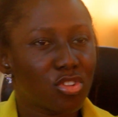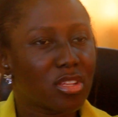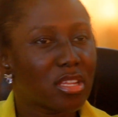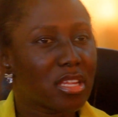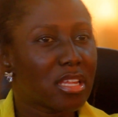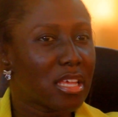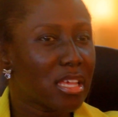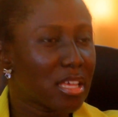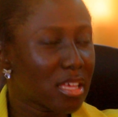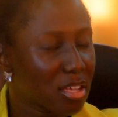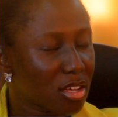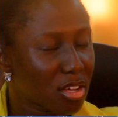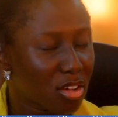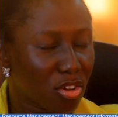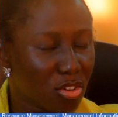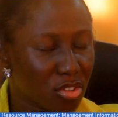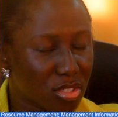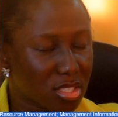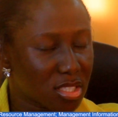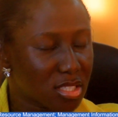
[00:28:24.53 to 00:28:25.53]
unique
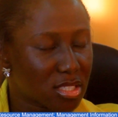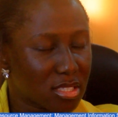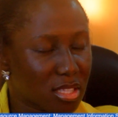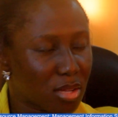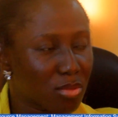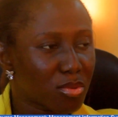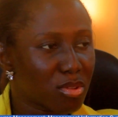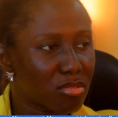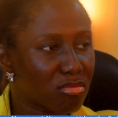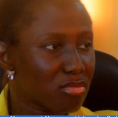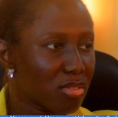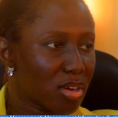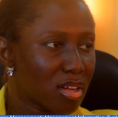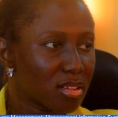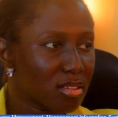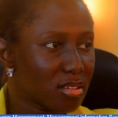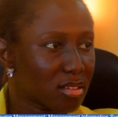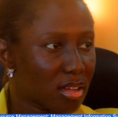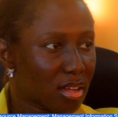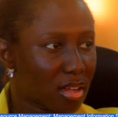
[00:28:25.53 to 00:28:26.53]
courses that we
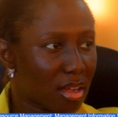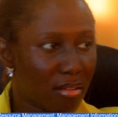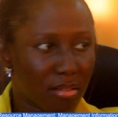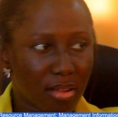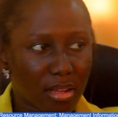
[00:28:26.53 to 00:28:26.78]
run